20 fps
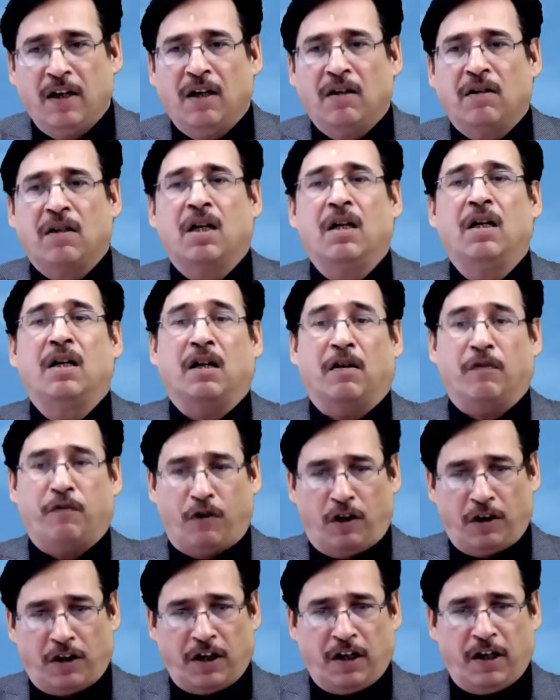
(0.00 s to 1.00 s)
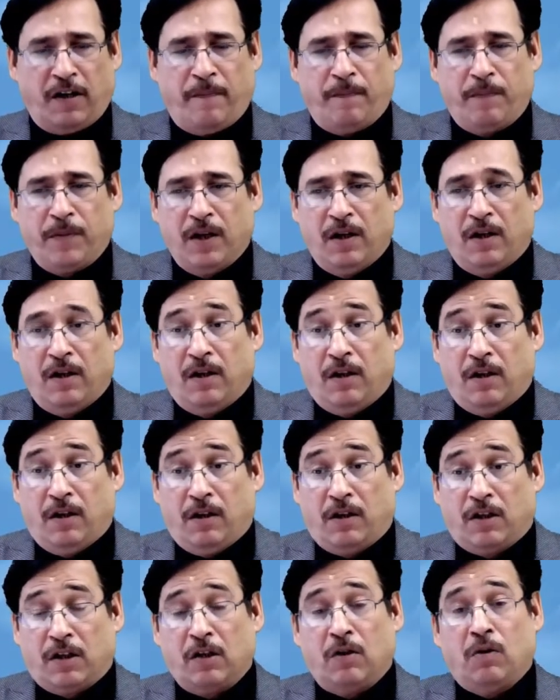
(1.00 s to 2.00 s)
30, 40.
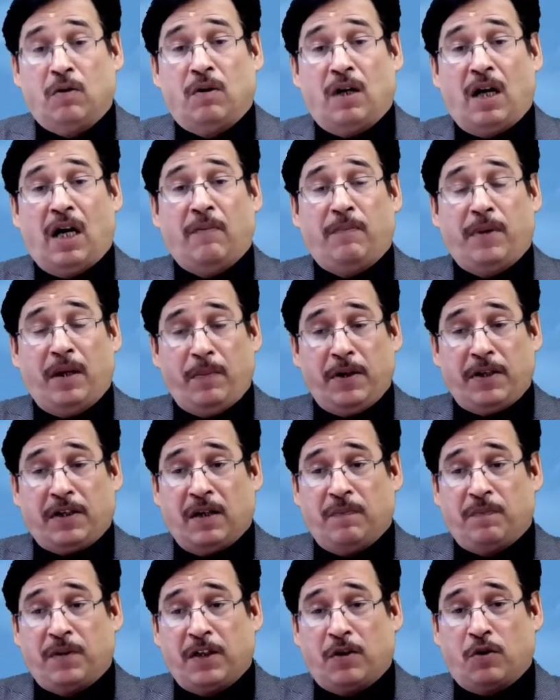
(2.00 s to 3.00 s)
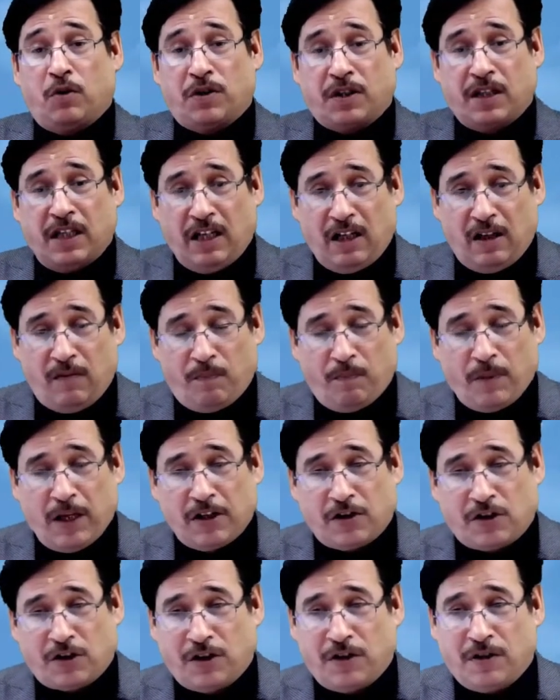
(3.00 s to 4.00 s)
So I may be tempted to sell my
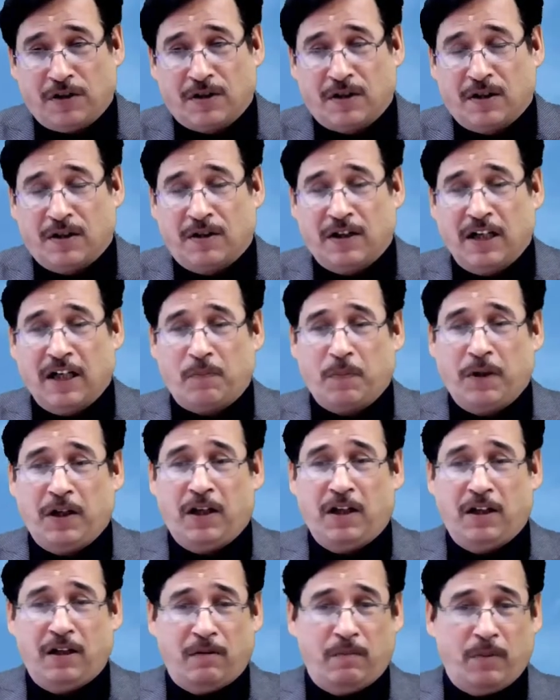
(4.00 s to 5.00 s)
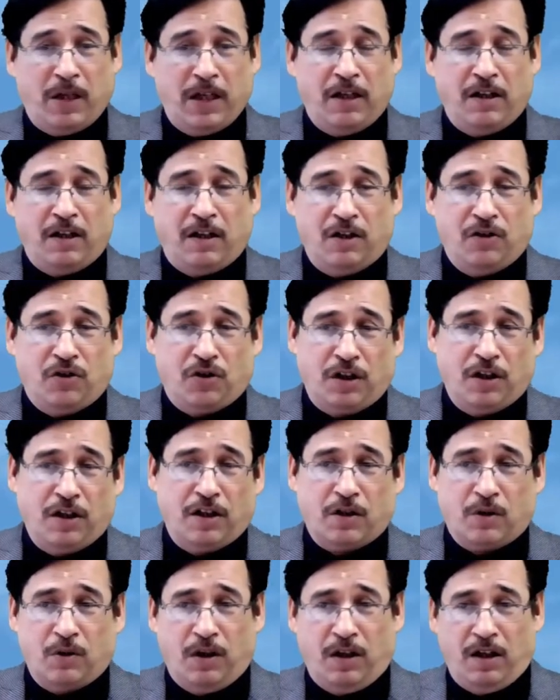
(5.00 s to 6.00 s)
shares. That means here my intention is
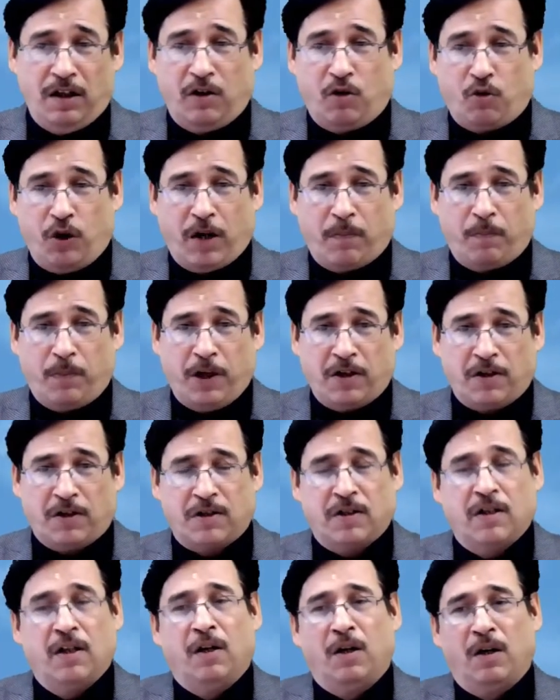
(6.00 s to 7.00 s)
to earn quick bucks.